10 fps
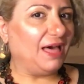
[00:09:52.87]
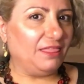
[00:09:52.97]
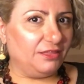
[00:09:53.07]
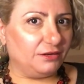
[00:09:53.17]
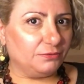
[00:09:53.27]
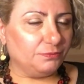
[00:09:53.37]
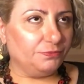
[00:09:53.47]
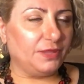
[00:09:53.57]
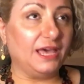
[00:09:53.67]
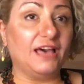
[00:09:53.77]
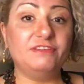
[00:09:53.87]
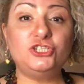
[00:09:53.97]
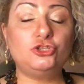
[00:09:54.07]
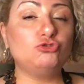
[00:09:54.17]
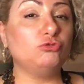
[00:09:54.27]
mother. I have
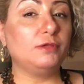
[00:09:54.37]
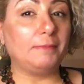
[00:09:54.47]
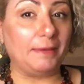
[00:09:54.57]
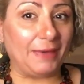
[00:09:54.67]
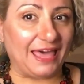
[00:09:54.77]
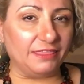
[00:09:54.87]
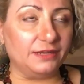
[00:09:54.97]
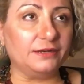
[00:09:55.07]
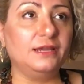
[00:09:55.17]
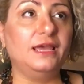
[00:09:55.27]
issues with my mother.